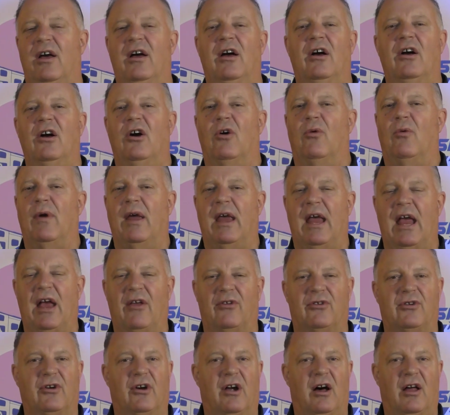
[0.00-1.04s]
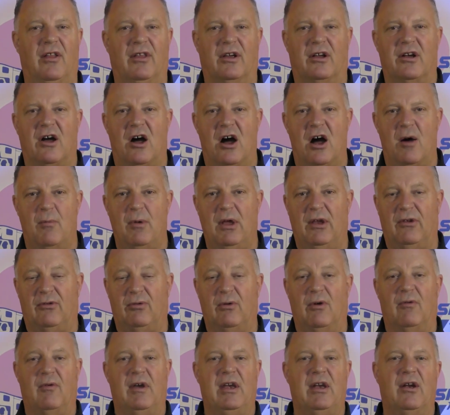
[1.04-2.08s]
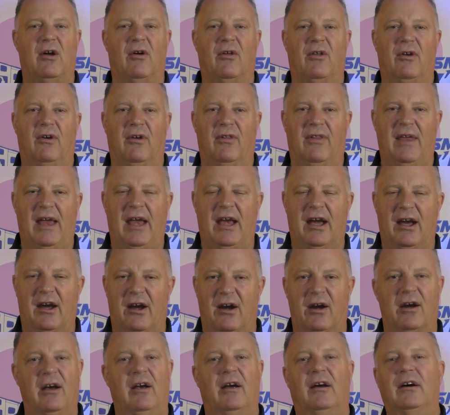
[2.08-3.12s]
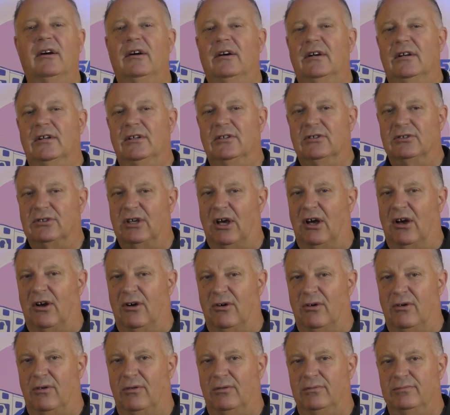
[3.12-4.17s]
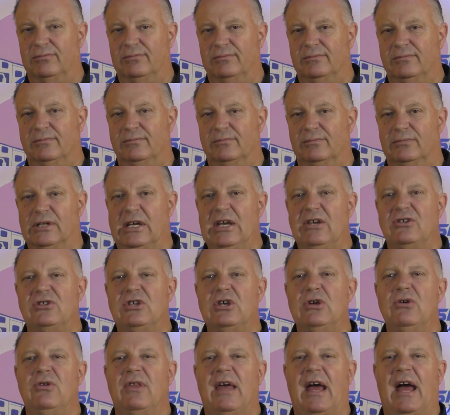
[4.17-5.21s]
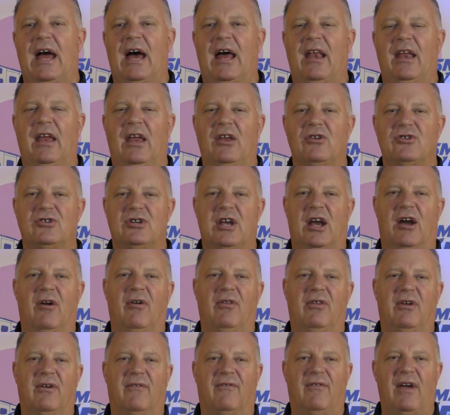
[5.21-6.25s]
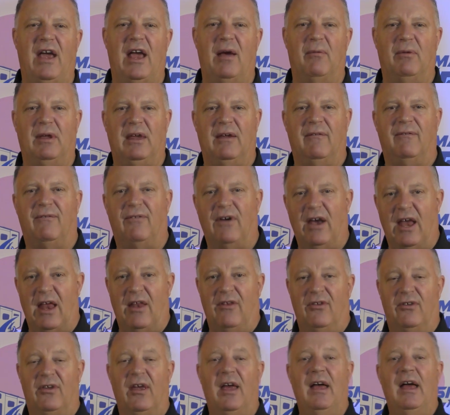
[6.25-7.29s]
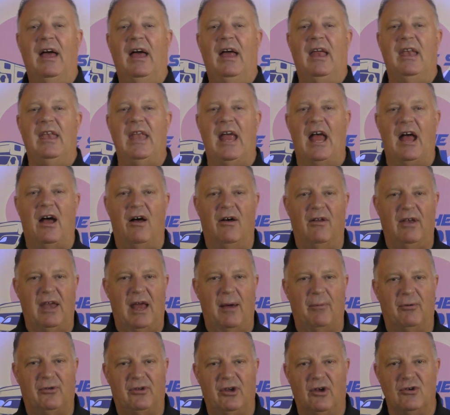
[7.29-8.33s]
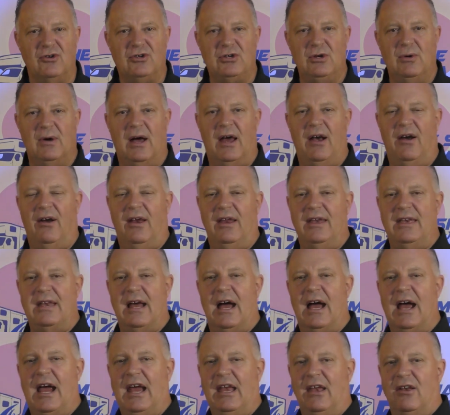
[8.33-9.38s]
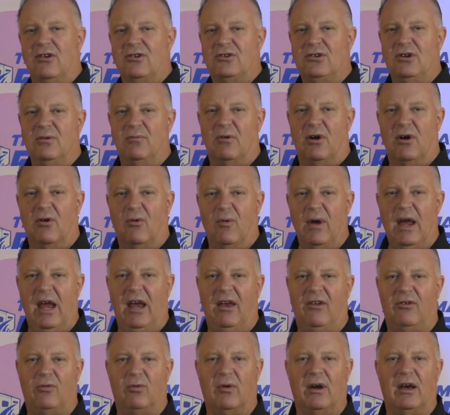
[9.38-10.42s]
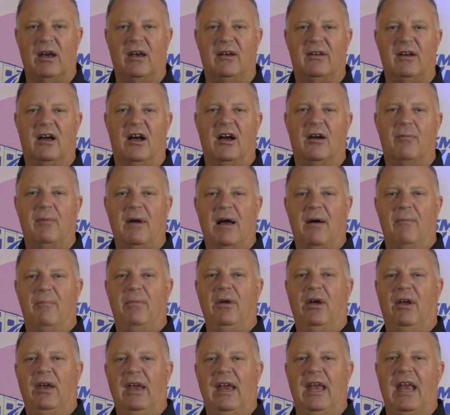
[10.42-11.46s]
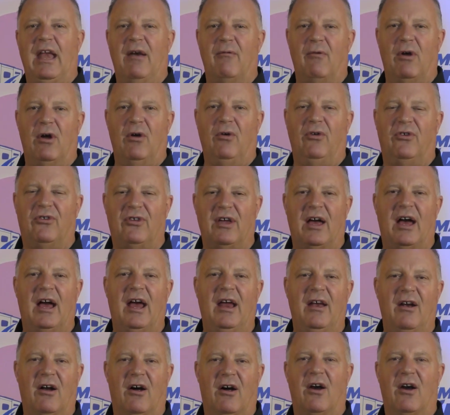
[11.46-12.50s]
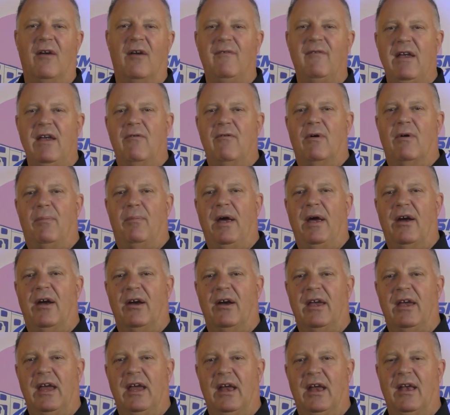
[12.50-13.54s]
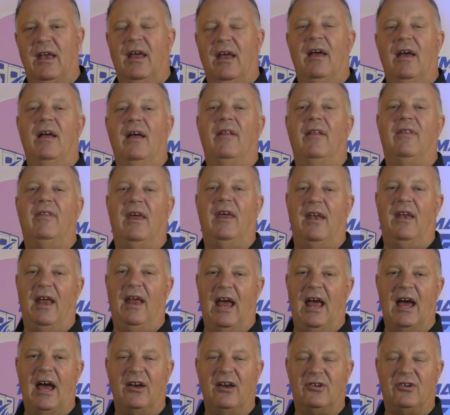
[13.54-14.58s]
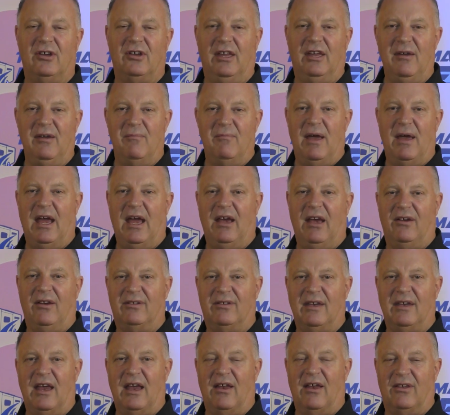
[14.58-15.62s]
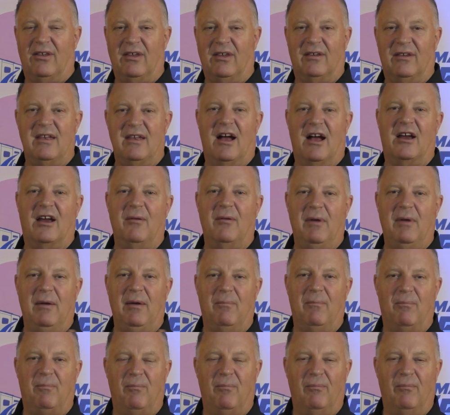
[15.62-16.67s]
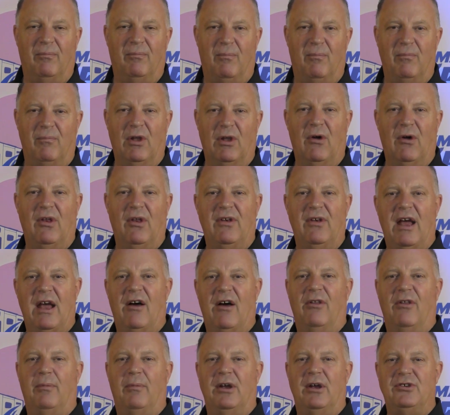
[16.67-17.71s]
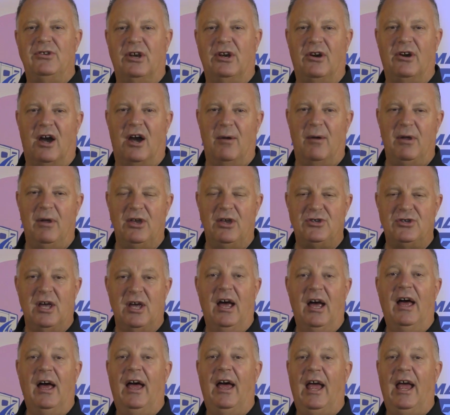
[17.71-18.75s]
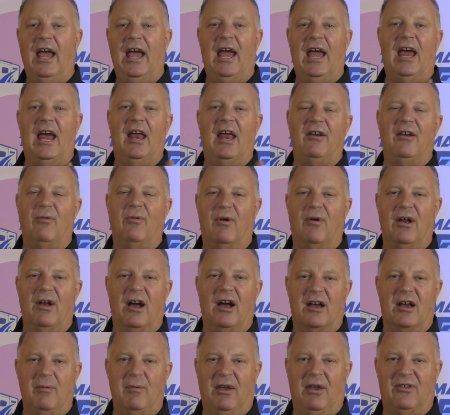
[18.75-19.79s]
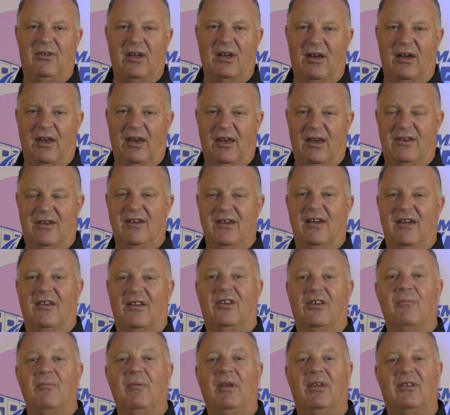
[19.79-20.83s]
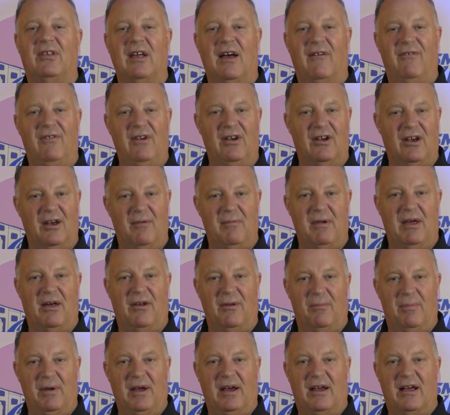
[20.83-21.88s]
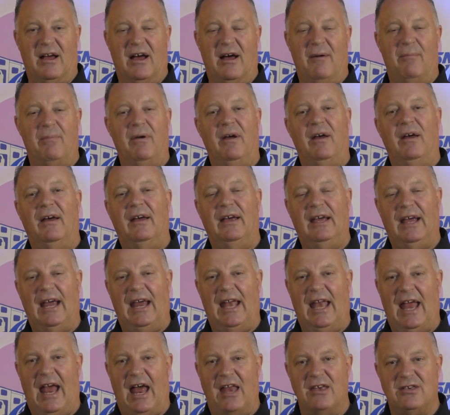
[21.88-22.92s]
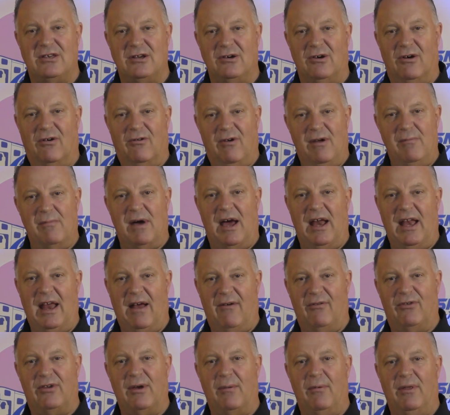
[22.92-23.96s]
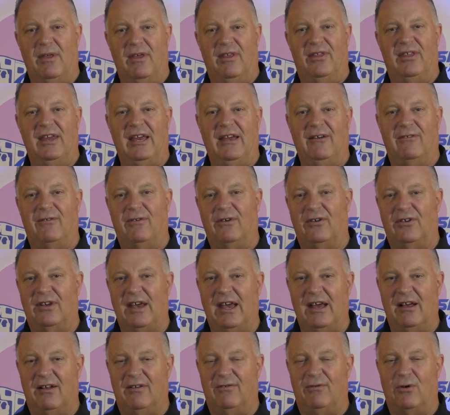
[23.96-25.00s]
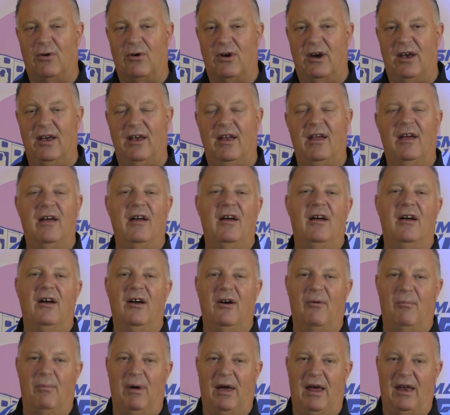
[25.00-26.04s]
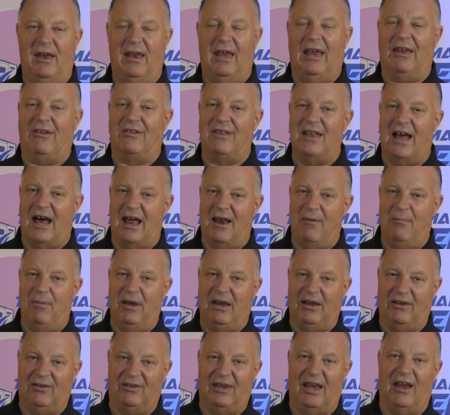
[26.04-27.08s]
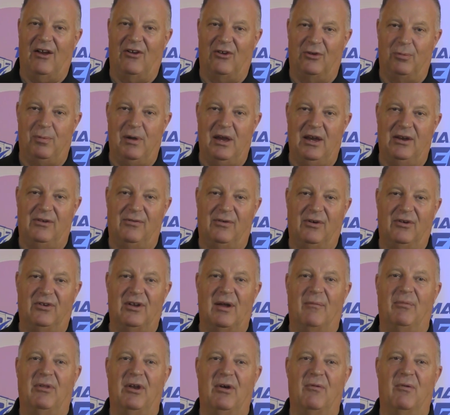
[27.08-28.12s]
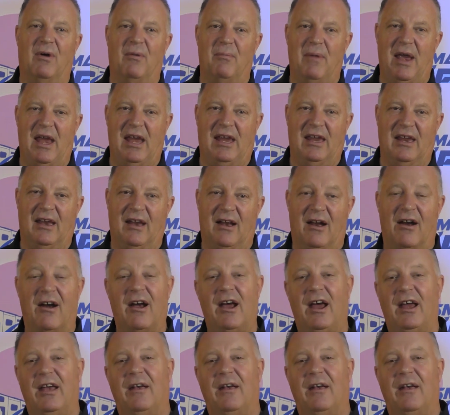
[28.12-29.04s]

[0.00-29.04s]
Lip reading: We answer all the comments when we know they're there. So please do that and share it with your family and friends. Now, in episode 209, in 2 more weeks, we're going to talk about building a roadside RV repair kit that actually makes sense. It's not going to be loaded down with a bunch of garbage, and we're not going to be selling it to you. It's going to be stuff you're going to be able to pick up and add to it. We might have some of the things for sale for it, but it's not a big sales pitch for something we're making. All right.